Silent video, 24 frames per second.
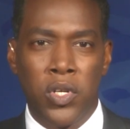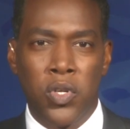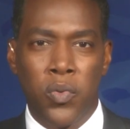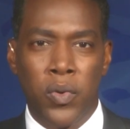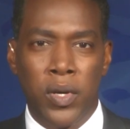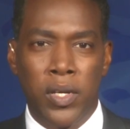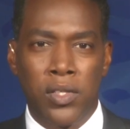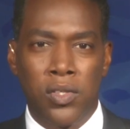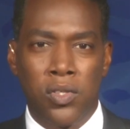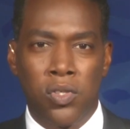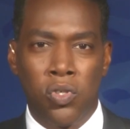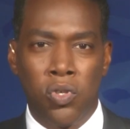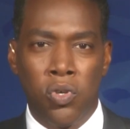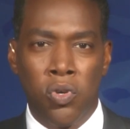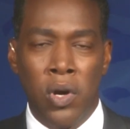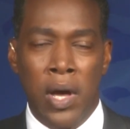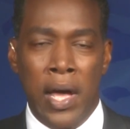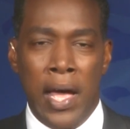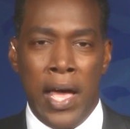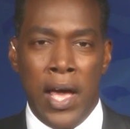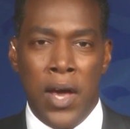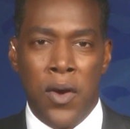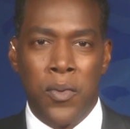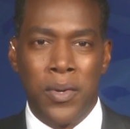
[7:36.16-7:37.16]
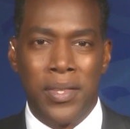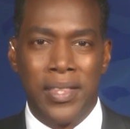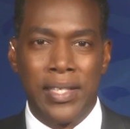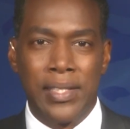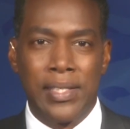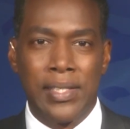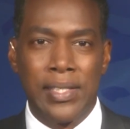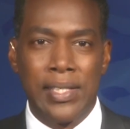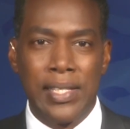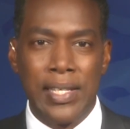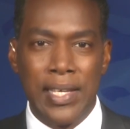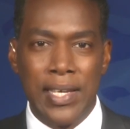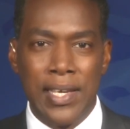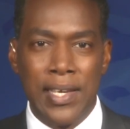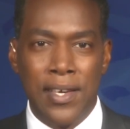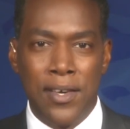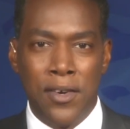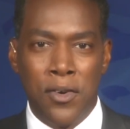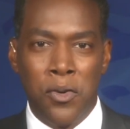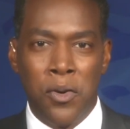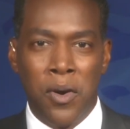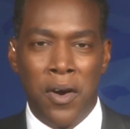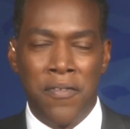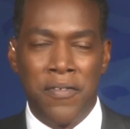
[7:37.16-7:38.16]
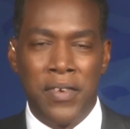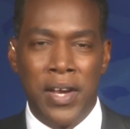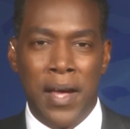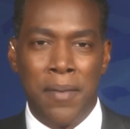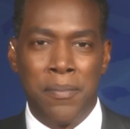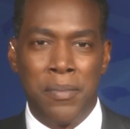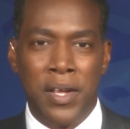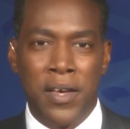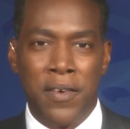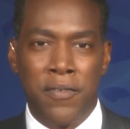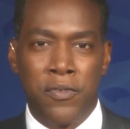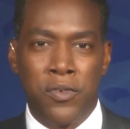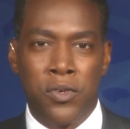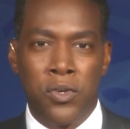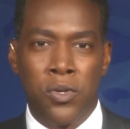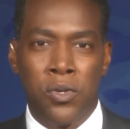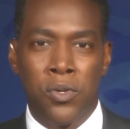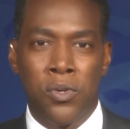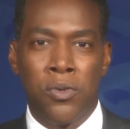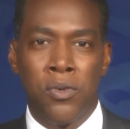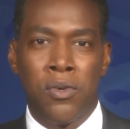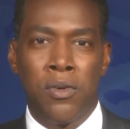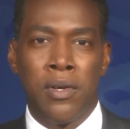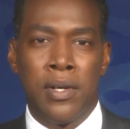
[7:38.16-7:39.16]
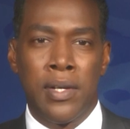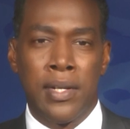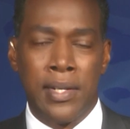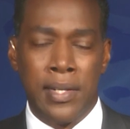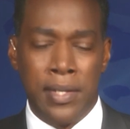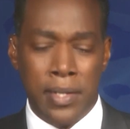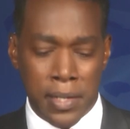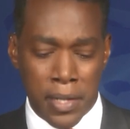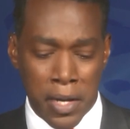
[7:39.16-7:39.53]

We're doing so with the C E O of Namdevco,